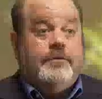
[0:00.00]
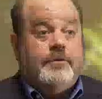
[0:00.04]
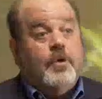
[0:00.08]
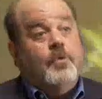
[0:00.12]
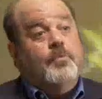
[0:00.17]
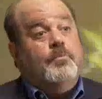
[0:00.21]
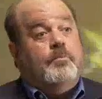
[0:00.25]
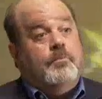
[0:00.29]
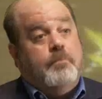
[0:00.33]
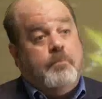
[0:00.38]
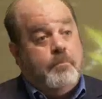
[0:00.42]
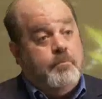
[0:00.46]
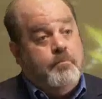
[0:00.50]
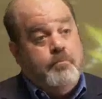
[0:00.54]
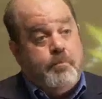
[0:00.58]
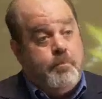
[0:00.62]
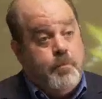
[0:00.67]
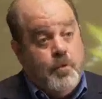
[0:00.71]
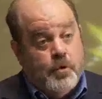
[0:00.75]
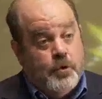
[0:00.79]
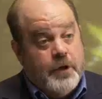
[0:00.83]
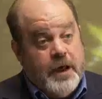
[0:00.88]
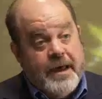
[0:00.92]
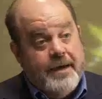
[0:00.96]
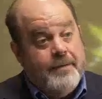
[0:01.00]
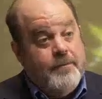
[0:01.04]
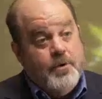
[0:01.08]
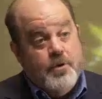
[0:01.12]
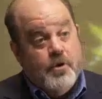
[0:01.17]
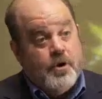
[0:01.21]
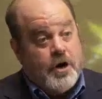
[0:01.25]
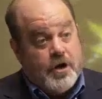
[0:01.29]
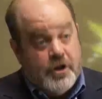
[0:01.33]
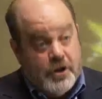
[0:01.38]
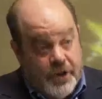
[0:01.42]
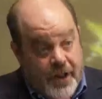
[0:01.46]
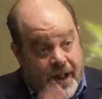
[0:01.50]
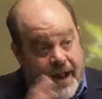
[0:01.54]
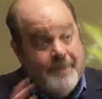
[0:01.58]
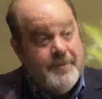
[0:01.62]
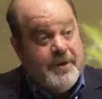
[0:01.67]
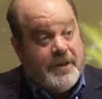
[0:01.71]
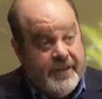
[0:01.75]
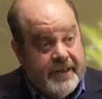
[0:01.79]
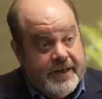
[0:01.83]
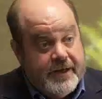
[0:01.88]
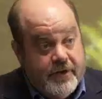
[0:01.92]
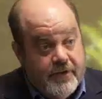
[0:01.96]
Don't claim you're a
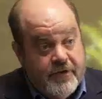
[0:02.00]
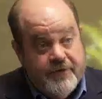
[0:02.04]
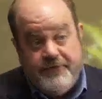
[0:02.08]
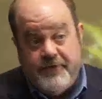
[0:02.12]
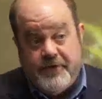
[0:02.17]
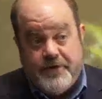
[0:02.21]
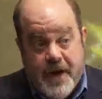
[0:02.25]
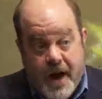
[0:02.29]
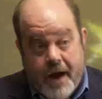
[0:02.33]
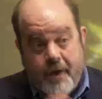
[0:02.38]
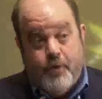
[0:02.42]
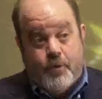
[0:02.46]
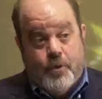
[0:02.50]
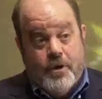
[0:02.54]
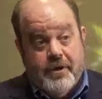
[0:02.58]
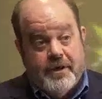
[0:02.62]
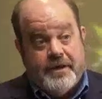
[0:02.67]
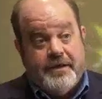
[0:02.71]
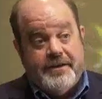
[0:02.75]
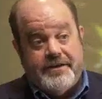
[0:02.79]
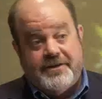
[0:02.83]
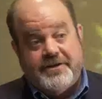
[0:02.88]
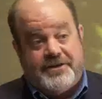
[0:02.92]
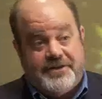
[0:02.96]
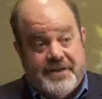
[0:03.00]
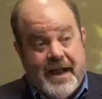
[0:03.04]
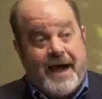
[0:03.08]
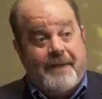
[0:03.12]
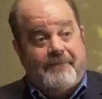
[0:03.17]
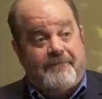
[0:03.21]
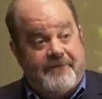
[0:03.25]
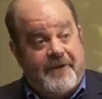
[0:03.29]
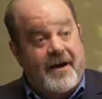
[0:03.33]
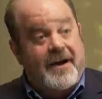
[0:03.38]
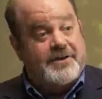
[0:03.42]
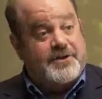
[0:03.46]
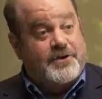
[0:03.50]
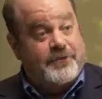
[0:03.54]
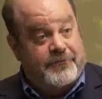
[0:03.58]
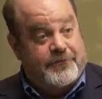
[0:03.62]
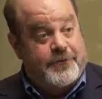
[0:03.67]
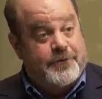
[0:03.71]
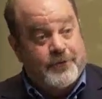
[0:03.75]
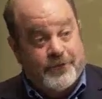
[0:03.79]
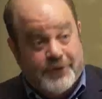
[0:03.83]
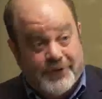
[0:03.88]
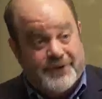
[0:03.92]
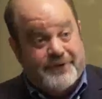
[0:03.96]
climate leader if you're not willing to stop fossil
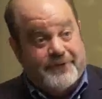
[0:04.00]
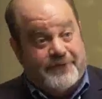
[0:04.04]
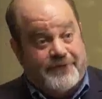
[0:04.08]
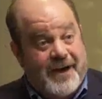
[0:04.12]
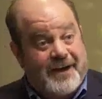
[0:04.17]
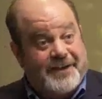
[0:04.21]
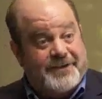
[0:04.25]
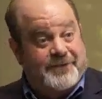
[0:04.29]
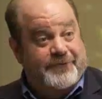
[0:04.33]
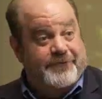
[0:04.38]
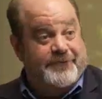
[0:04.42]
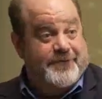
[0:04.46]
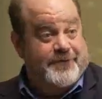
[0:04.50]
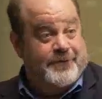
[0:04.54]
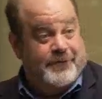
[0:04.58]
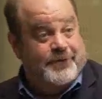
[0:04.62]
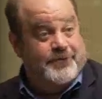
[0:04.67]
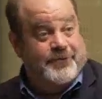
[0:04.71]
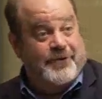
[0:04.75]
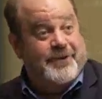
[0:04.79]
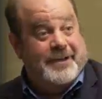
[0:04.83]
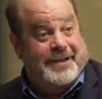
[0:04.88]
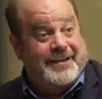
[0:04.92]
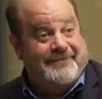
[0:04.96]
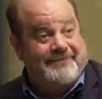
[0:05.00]
fuels and fossil fuel drilling.